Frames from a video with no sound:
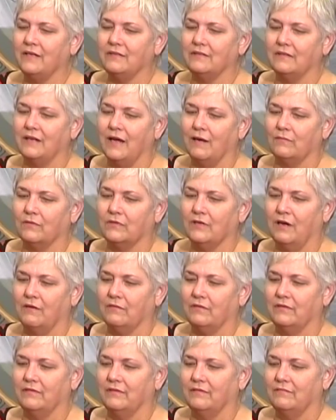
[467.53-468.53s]
and I were
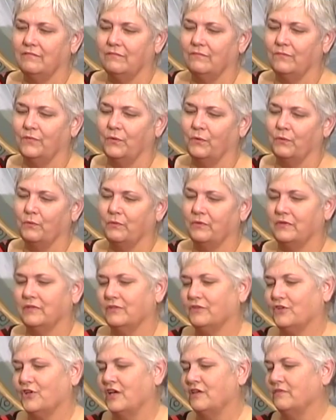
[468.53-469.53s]
talking when we were
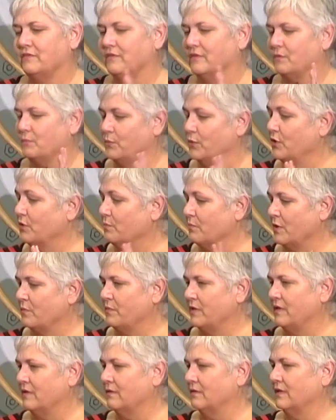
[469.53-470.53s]
discussing the
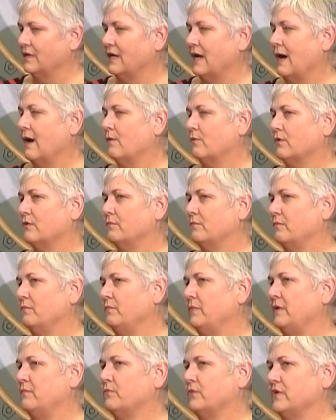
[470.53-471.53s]
bookmobile, and our
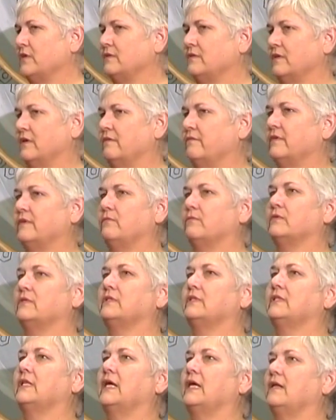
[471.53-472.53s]
memories of it was
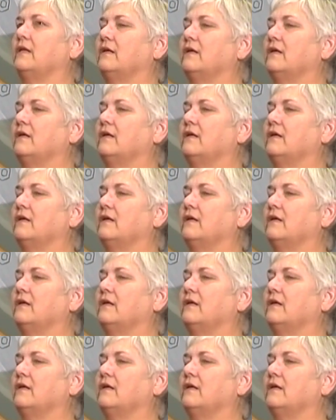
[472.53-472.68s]
that